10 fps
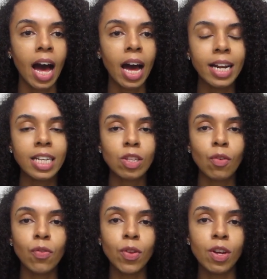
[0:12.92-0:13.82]
and it's
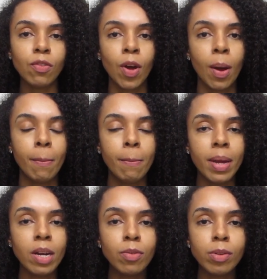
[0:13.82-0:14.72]
full of
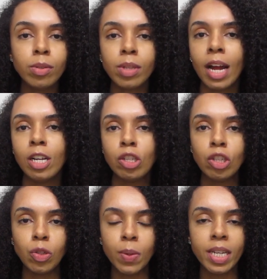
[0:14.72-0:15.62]
minerals and
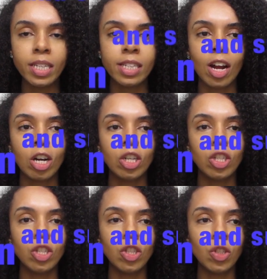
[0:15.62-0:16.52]
nutrients that are
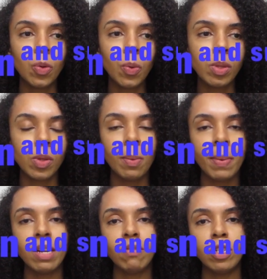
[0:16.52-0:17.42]
so so
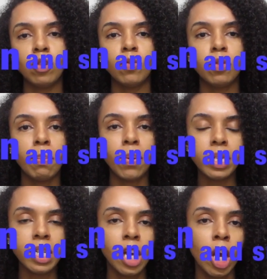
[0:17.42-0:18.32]
beneficial for the
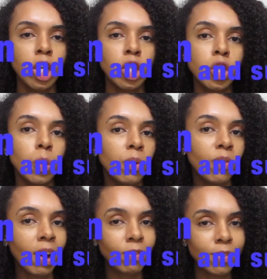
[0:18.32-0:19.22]
body. So
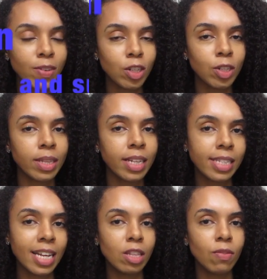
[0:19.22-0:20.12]
without further ado,
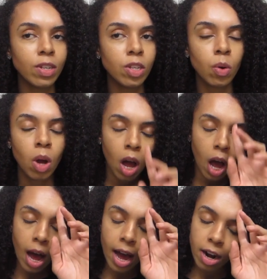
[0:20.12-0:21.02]
let's get into the video.
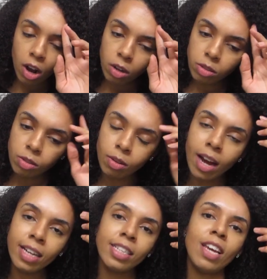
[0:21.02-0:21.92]
And also
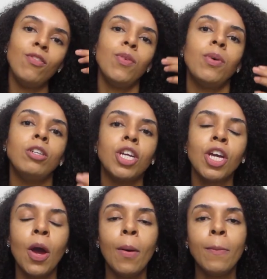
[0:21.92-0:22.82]
guys, if you're
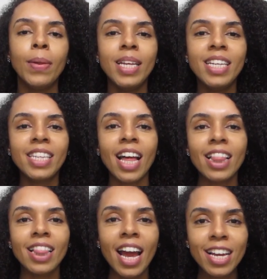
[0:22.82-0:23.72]
watching, please
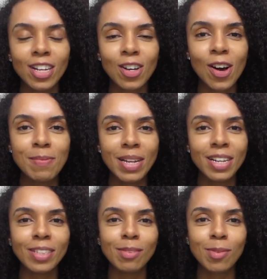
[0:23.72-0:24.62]
like, comment
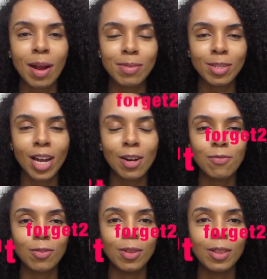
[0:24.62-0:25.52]
and subscribe to the channel
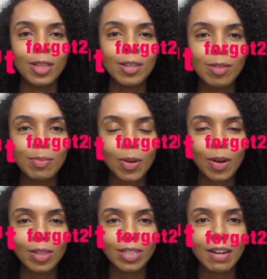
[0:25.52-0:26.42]
for loads more
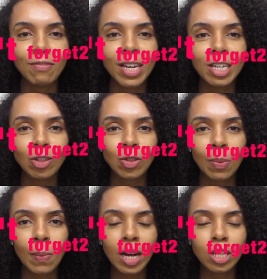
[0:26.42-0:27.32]
content. Thank you
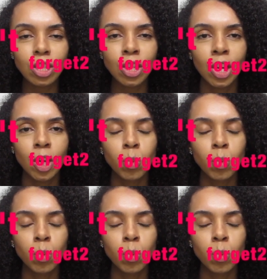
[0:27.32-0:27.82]
so much.